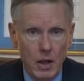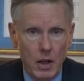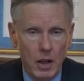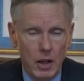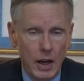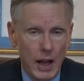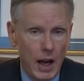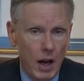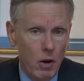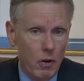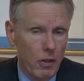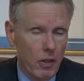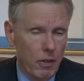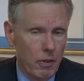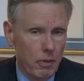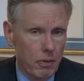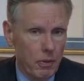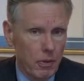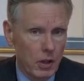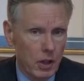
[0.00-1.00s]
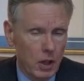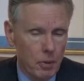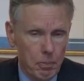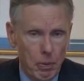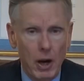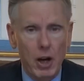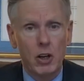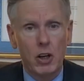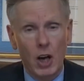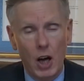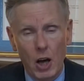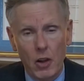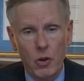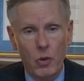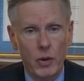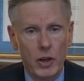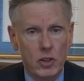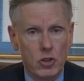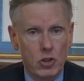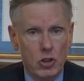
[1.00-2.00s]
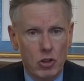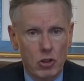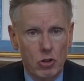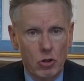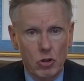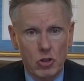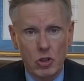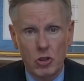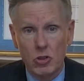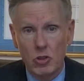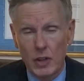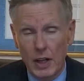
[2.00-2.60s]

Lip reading: Now, compared to other institutions,